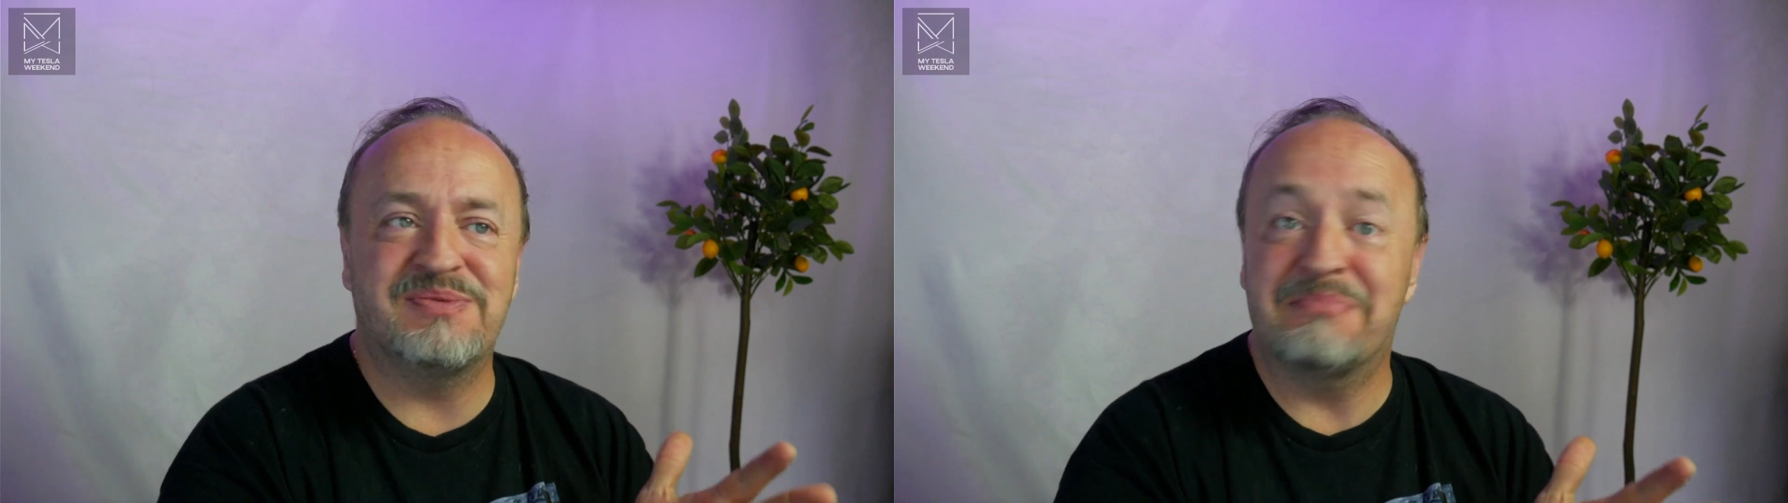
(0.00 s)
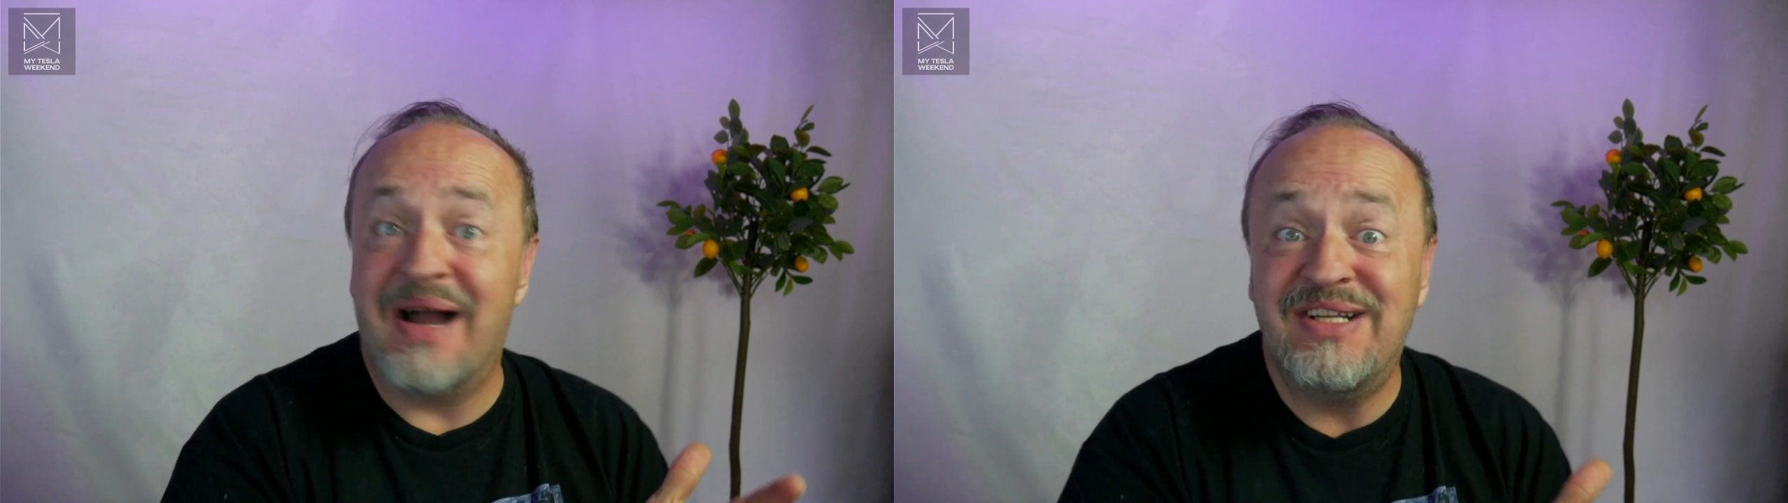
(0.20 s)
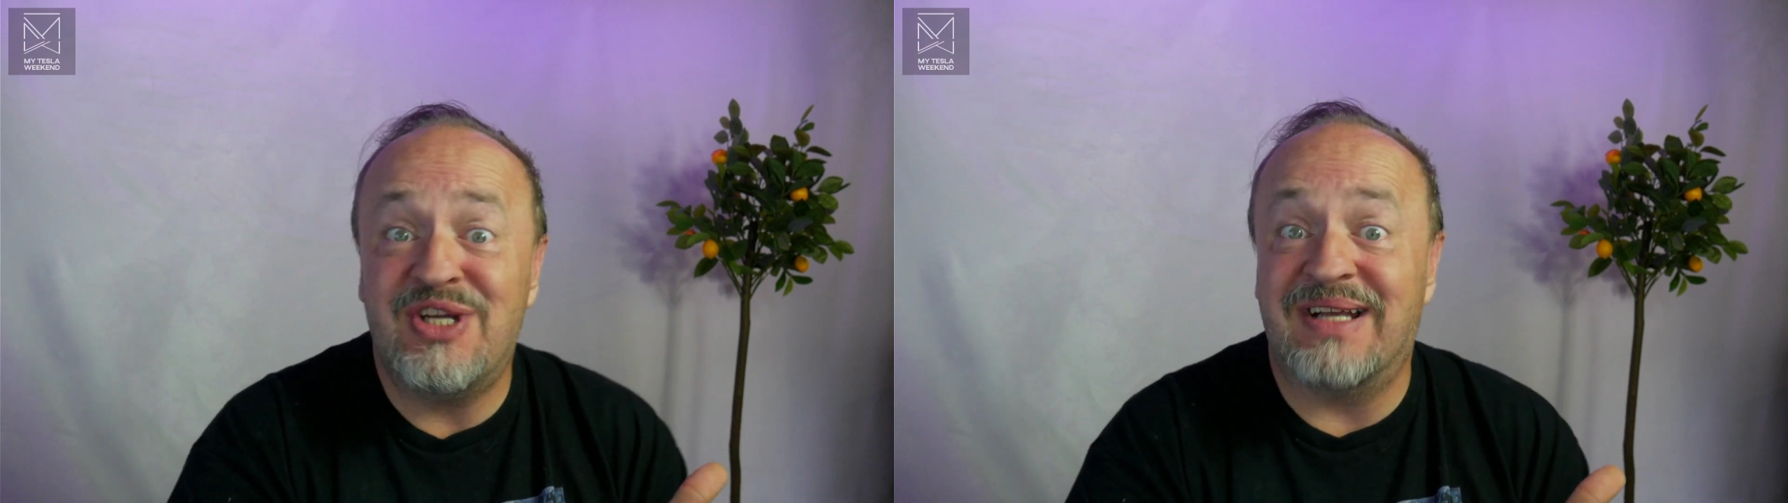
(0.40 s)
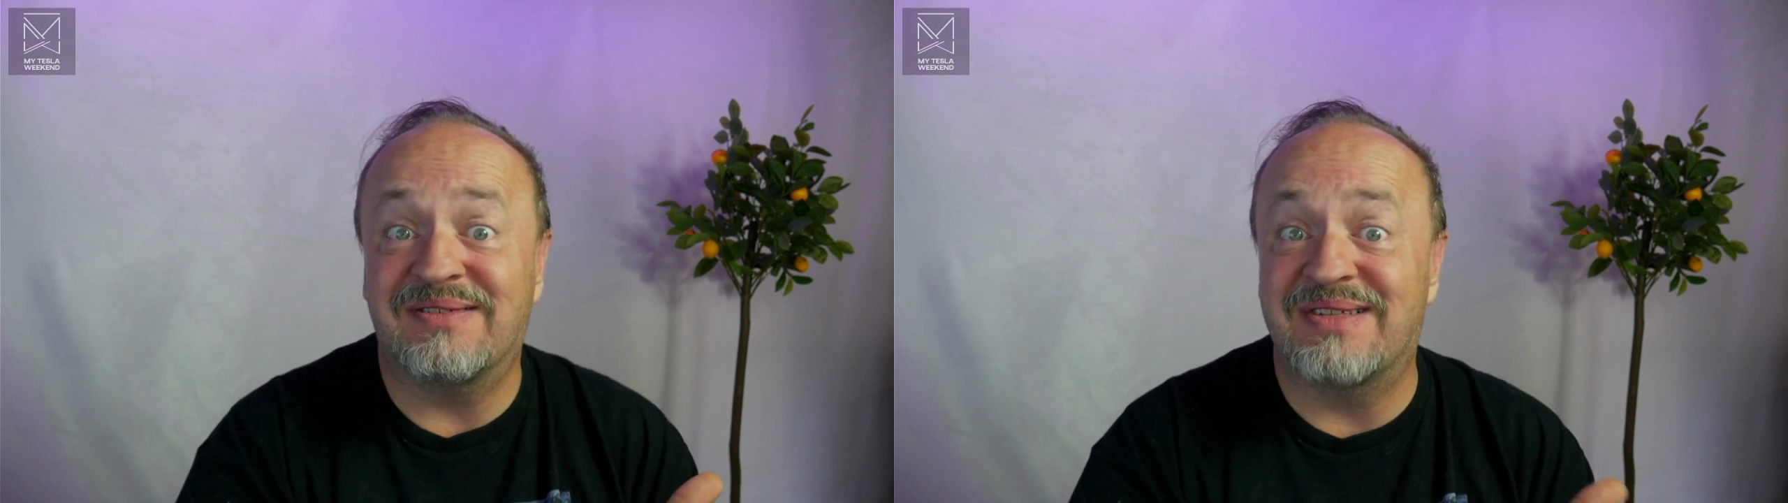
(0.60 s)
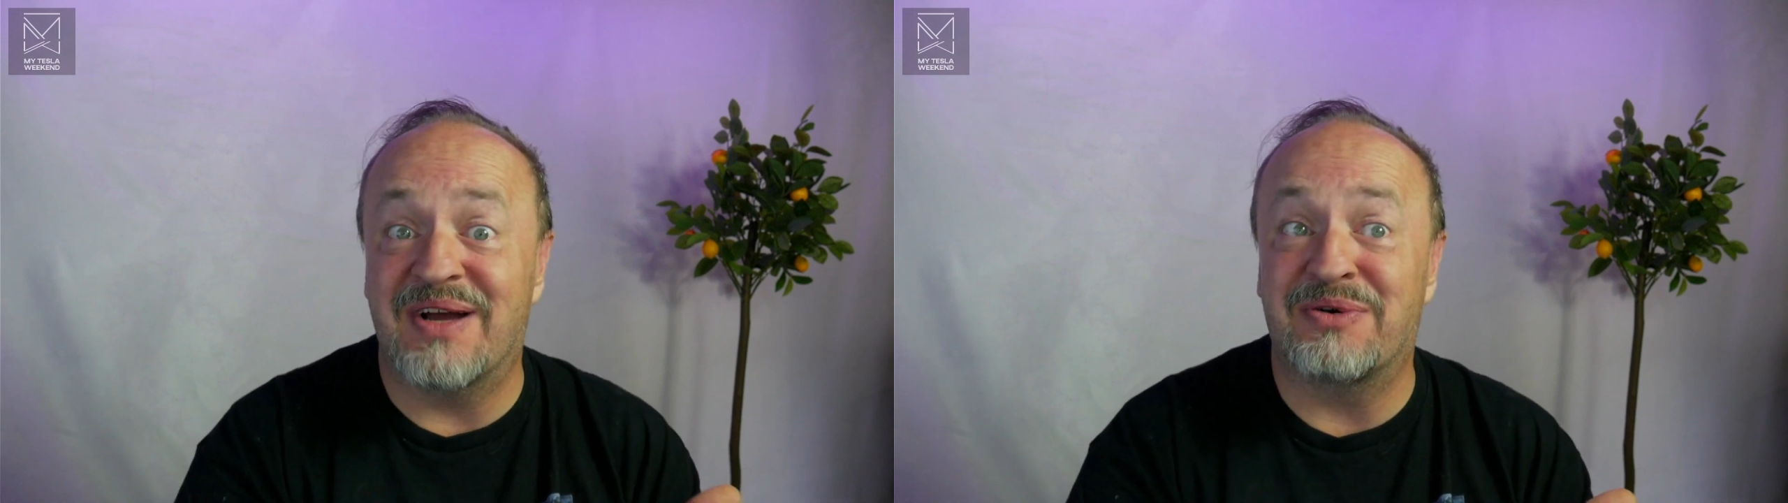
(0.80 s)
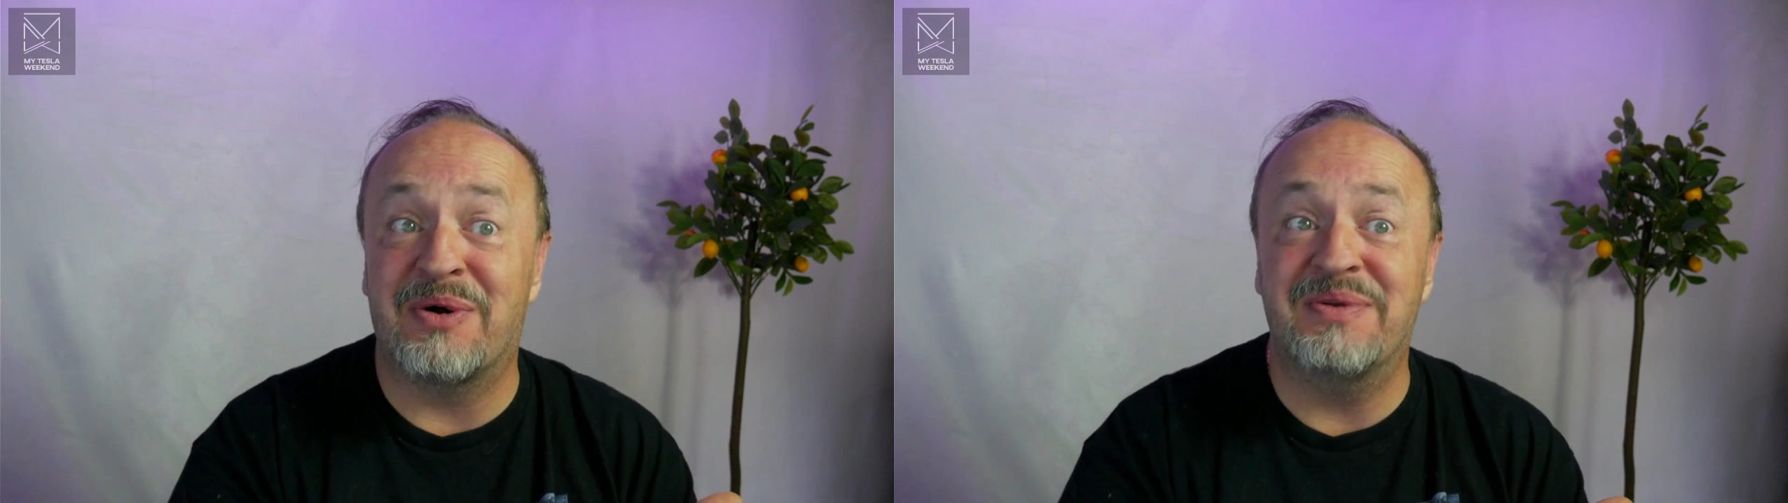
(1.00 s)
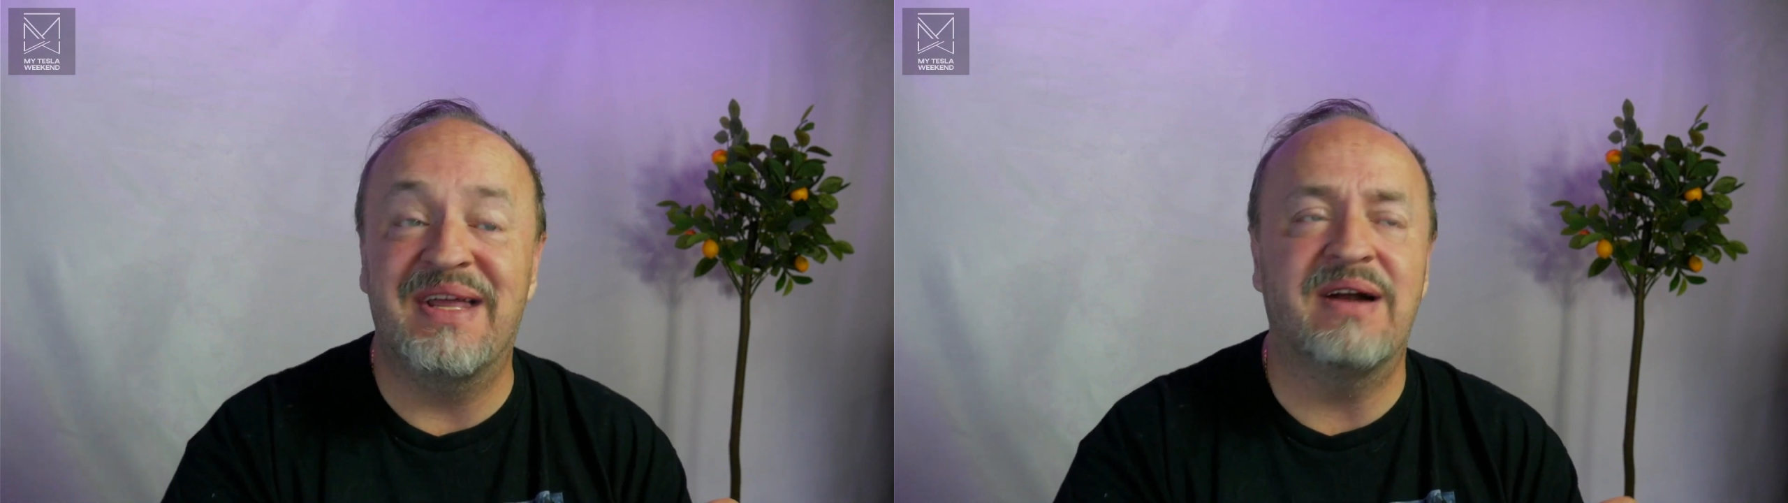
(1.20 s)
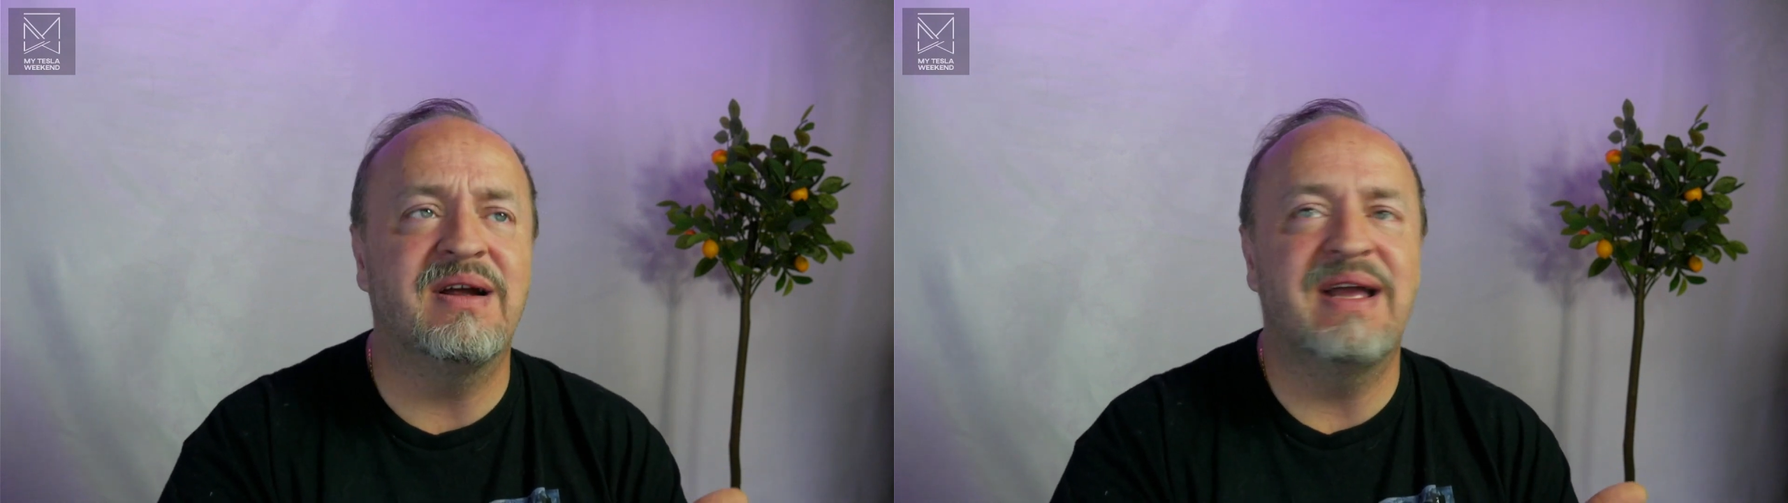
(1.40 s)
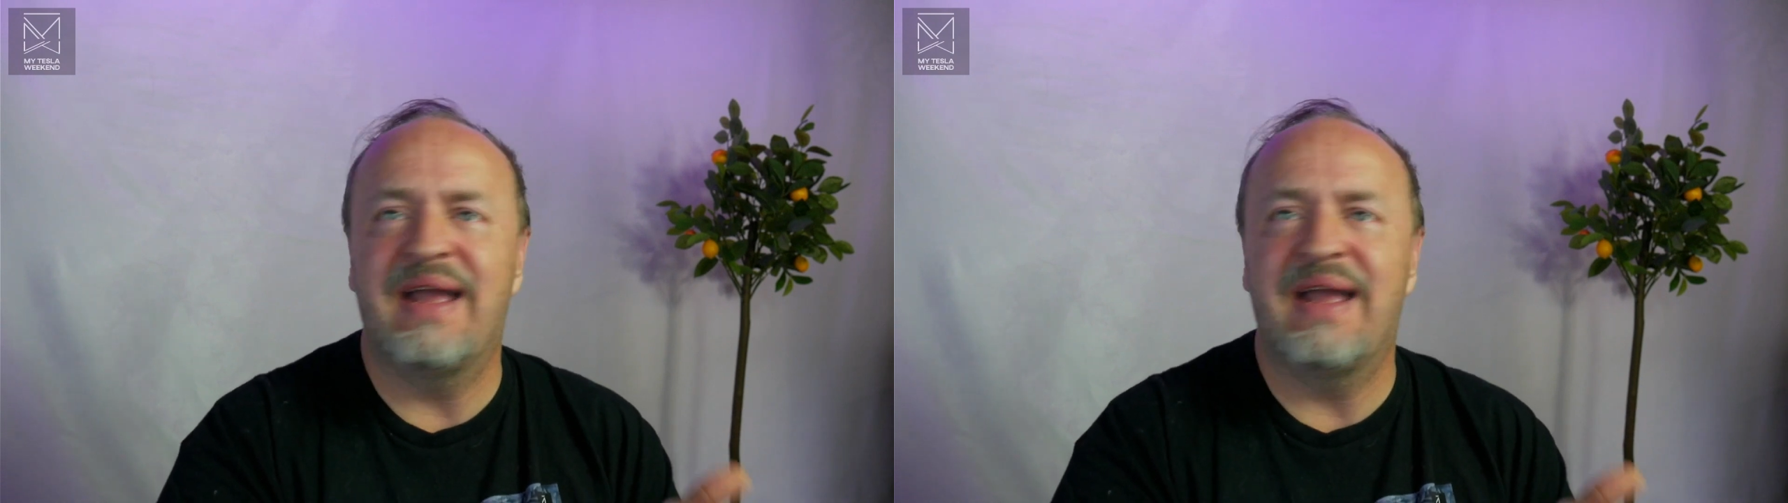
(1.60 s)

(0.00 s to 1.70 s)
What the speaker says: my channel's not growing there.